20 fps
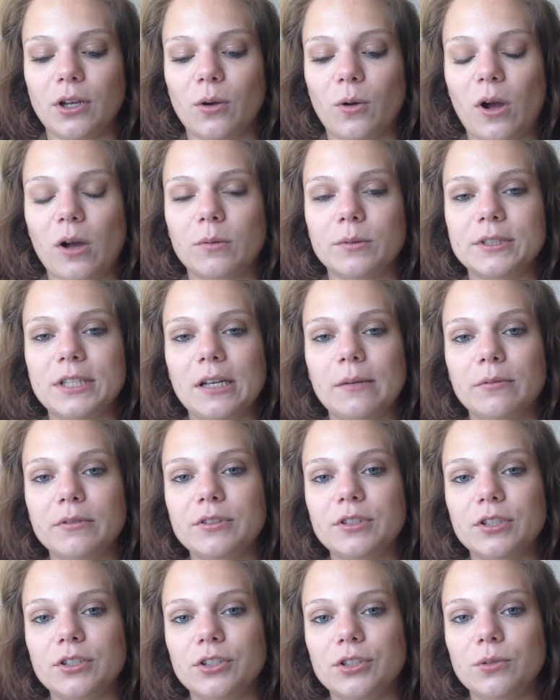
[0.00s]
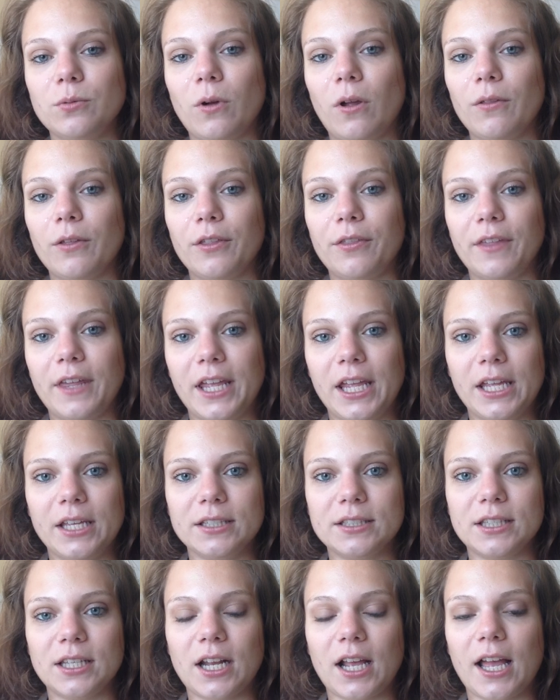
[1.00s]
I was able to do all the
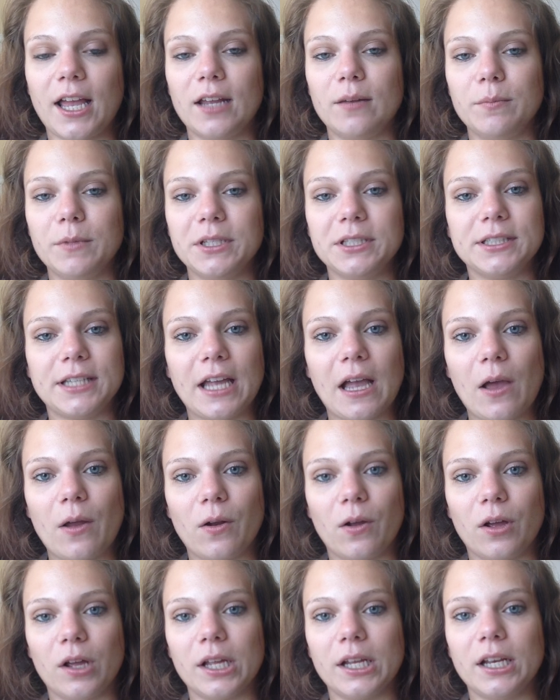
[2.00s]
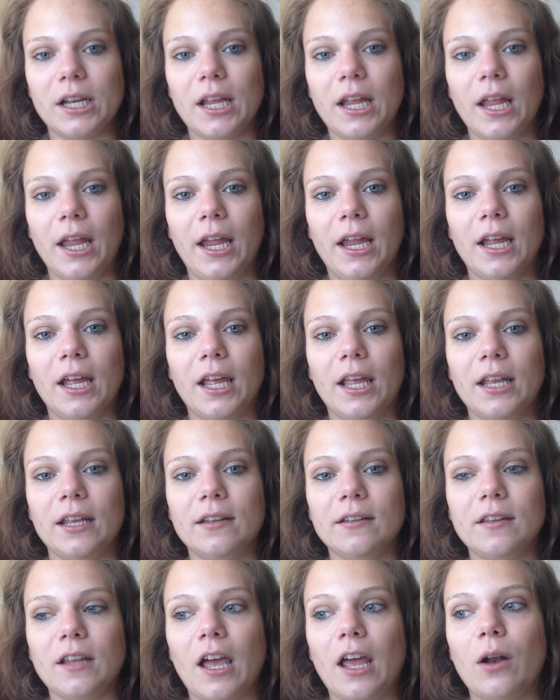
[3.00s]
things that I had missed out on,
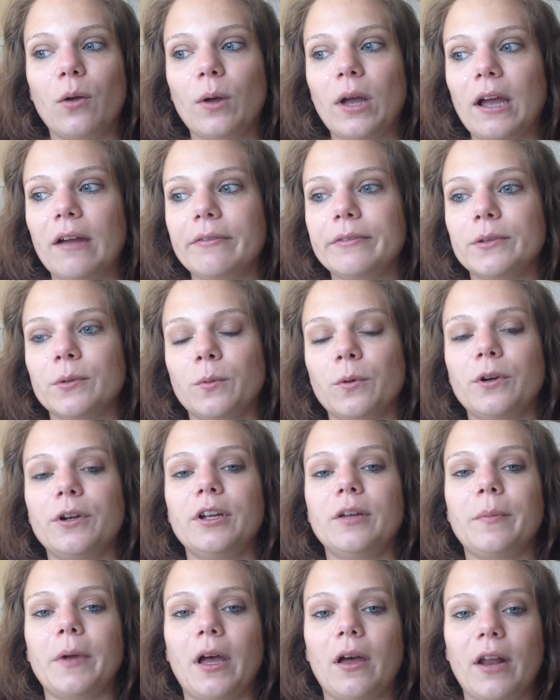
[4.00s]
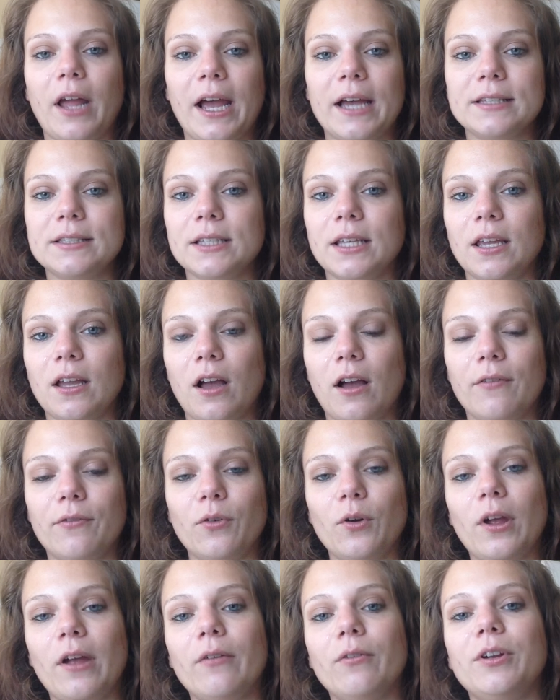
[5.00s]
and I don't have to worry about asking off
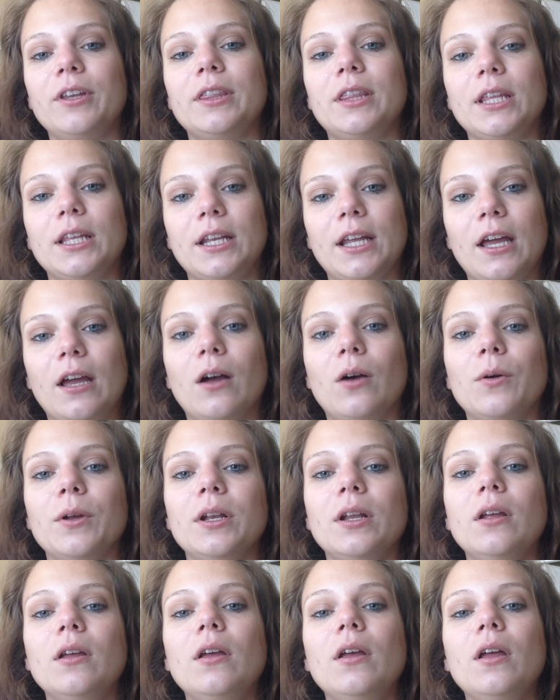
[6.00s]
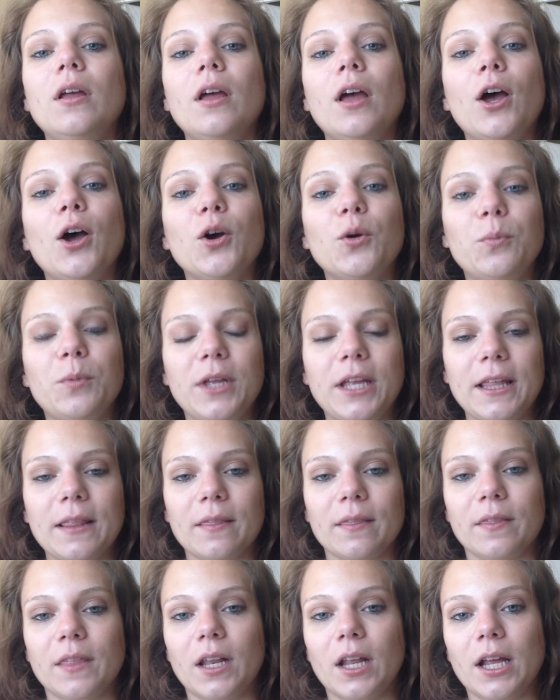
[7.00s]
for everything now and
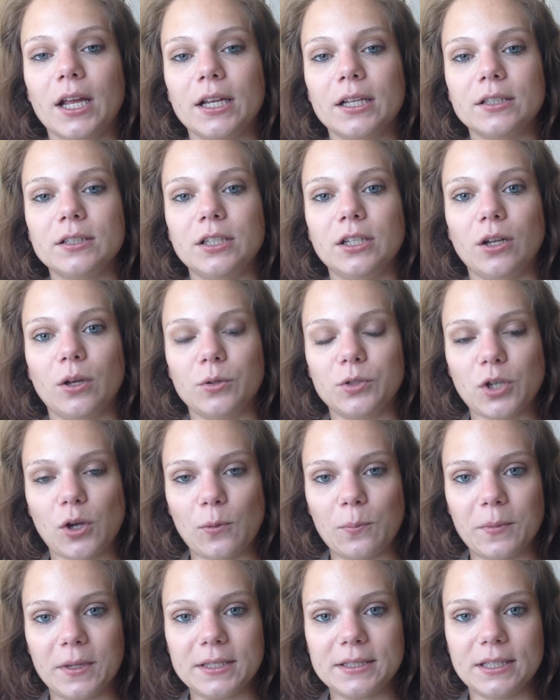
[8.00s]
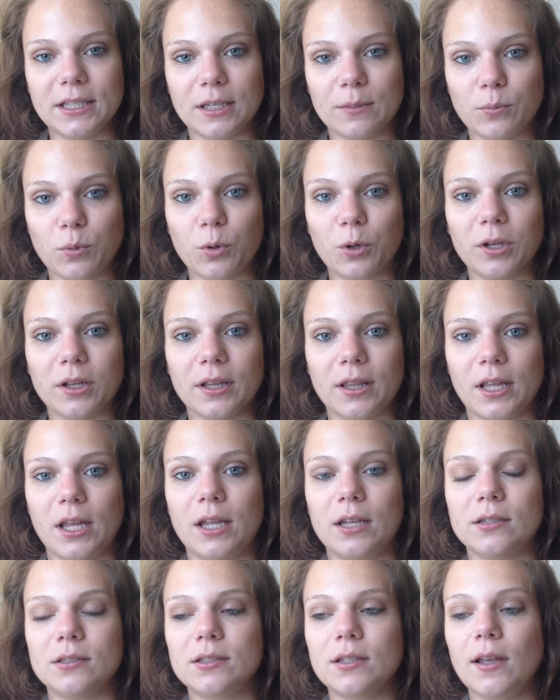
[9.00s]
hoping that I, don't miss the important
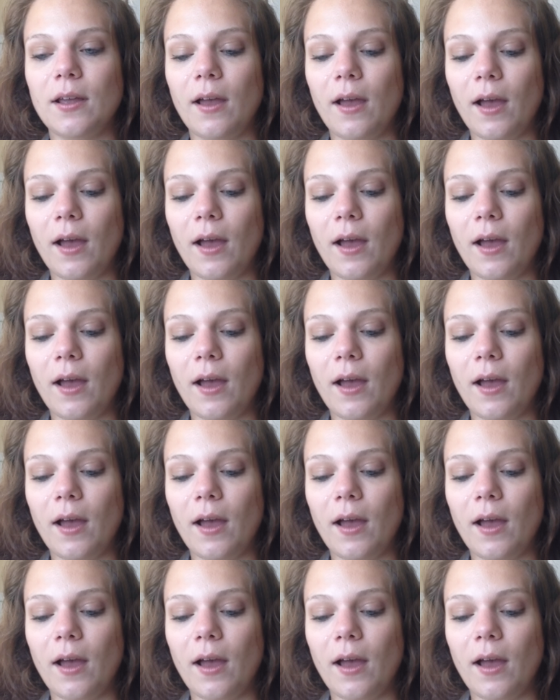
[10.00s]
things.